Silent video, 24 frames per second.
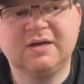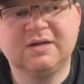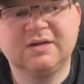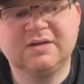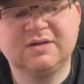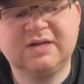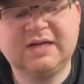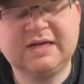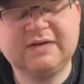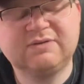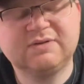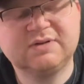
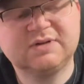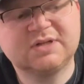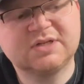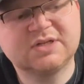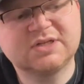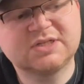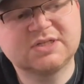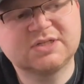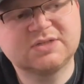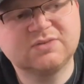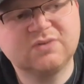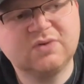Like with the
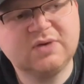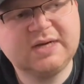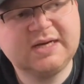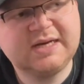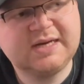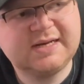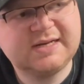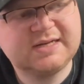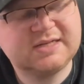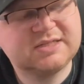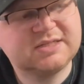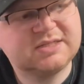
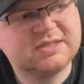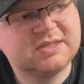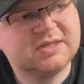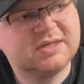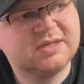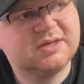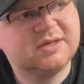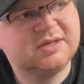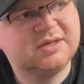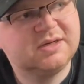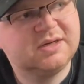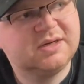Switch,
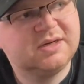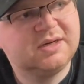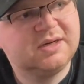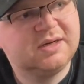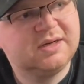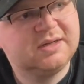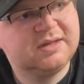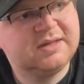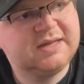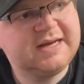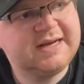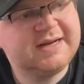
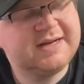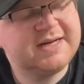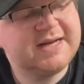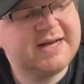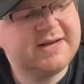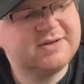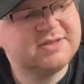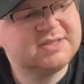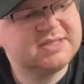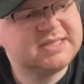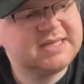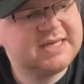they
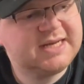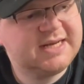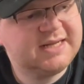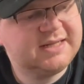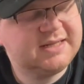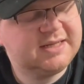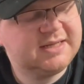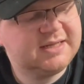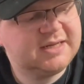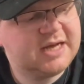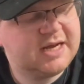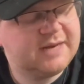announced it and
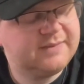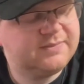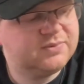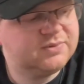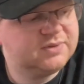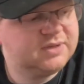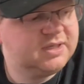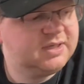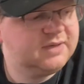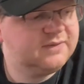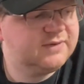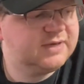then I
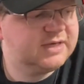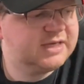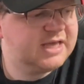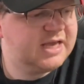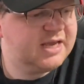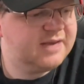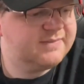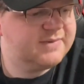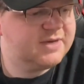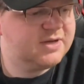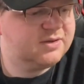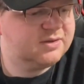believe it
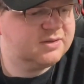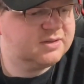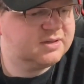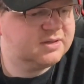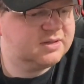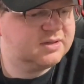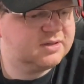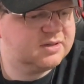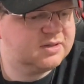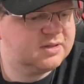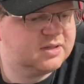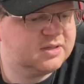came out
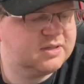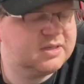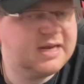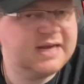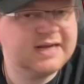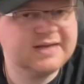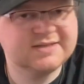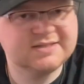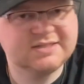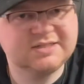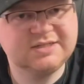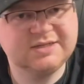the
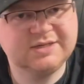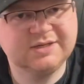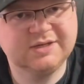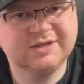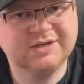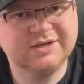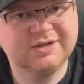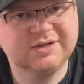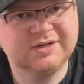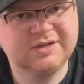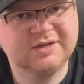next year.